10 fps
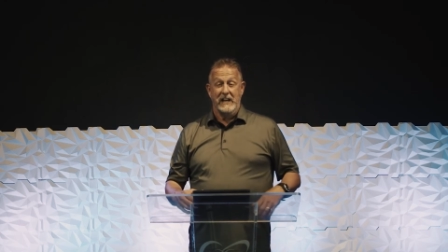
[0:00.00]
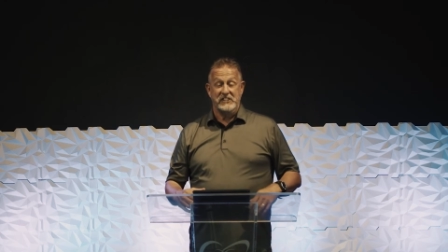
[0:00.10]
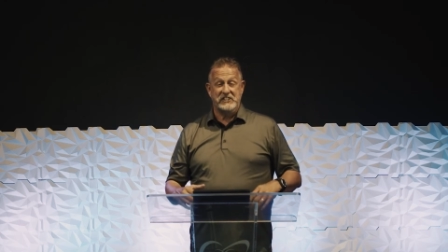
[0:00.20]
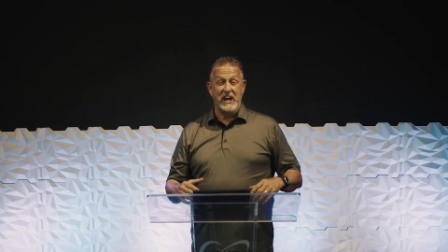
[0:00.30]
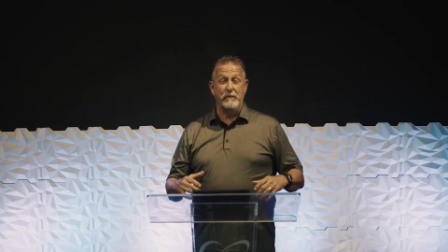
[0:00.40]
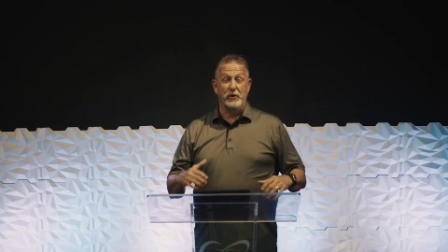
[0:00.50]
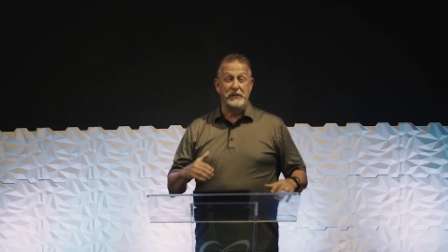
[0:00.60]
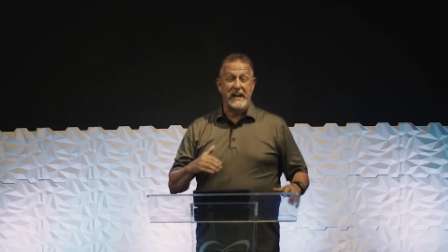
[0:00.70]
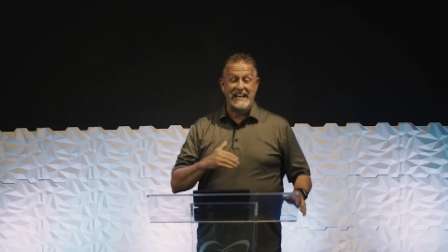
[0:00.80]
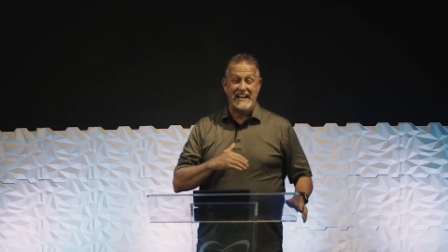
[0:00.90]
several
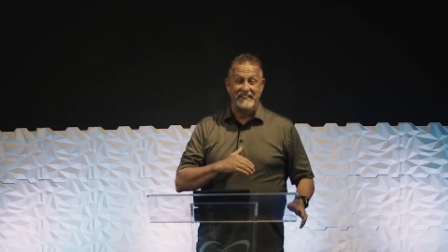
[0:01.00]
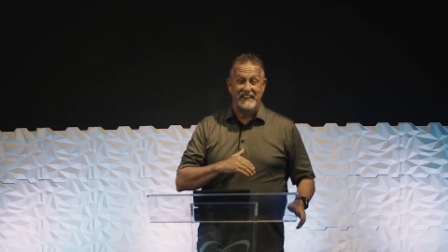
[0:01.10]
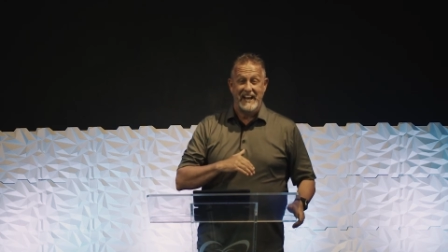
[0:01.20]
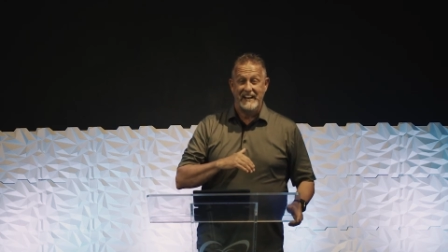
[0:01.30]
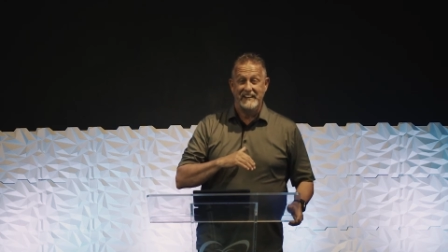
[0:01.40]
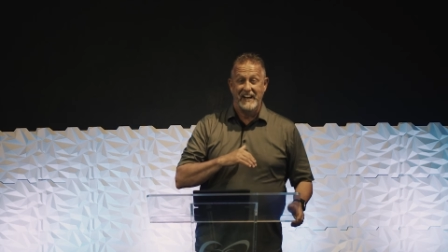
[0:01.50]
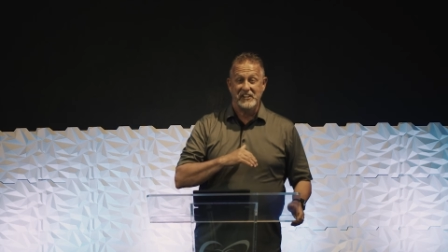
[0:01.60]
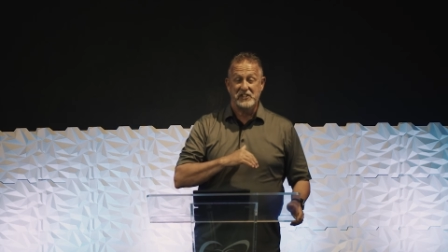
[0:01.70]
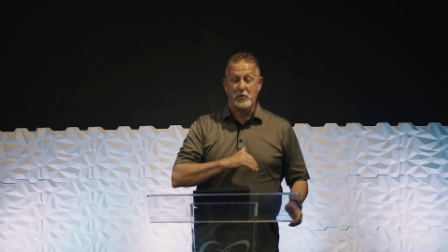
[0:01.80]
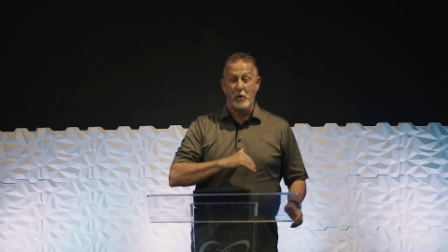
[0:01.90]
that
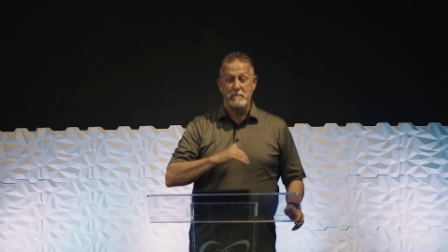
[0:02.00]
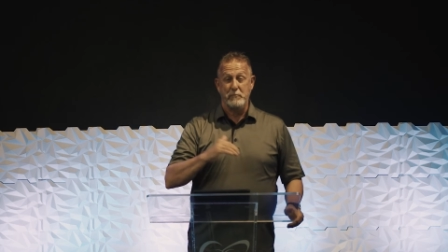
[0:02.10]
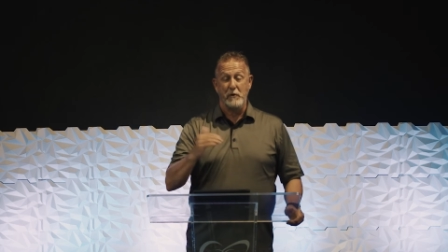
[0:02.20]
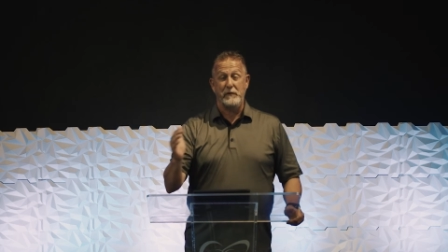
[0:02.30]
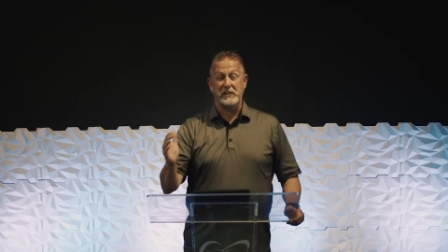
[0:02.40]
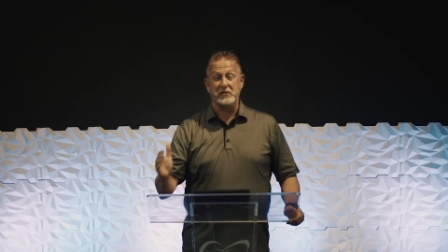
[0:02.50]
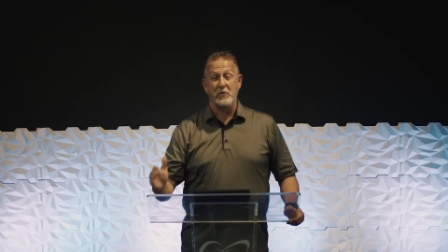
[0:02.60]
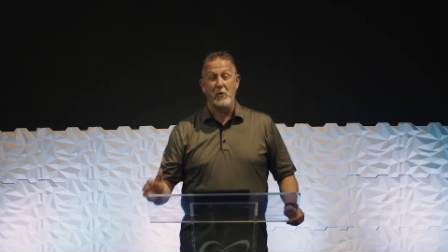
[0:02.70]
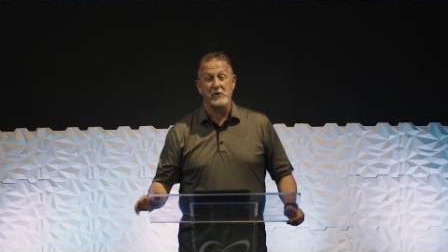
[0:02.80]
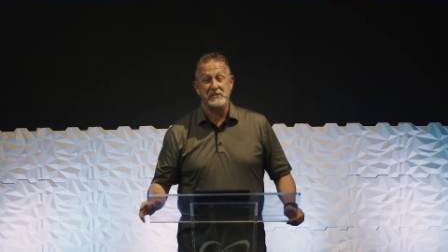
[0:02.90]
scored perfect
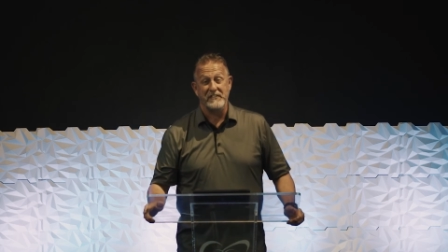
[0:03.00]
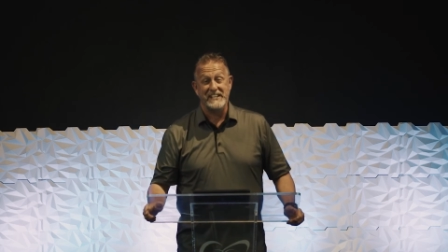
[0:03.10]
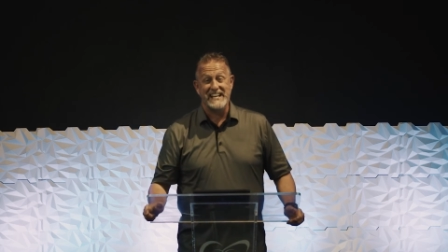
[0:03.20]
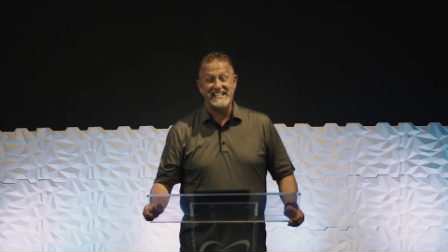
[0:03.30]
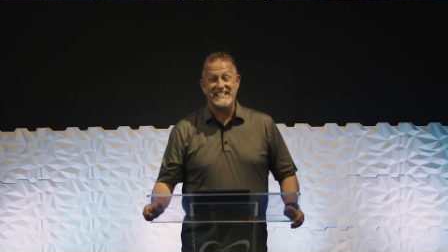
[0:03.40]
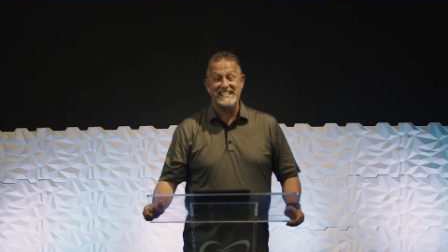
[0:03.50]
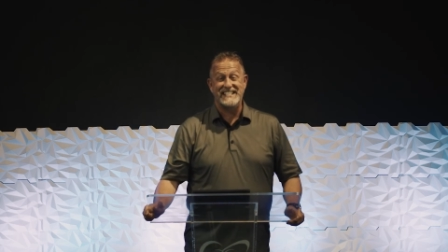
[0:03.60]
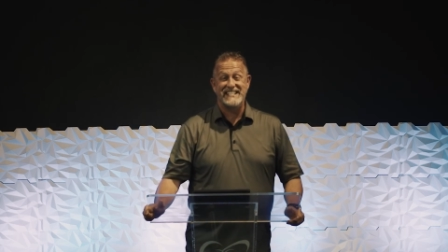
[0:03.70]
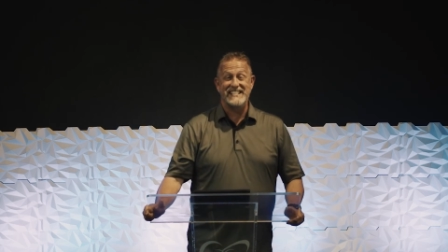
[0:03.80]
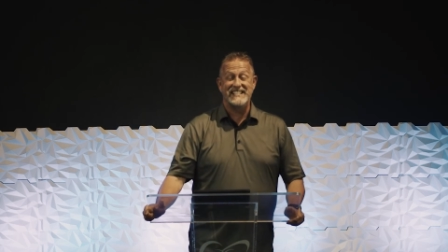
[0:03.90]
scores on the
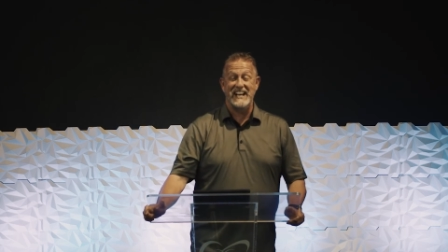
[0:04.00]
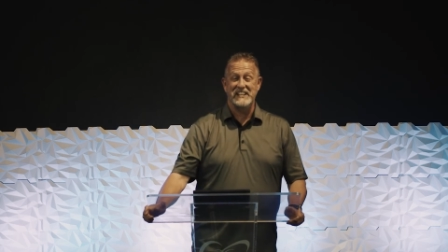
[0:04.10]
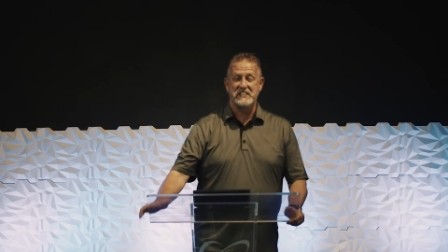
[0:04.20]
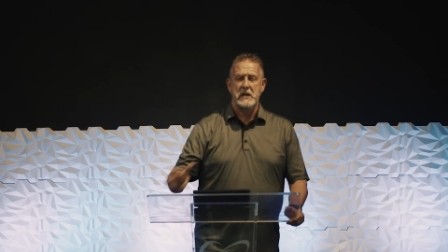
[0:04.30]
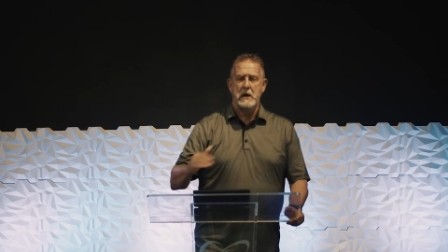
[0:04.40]
ACT test.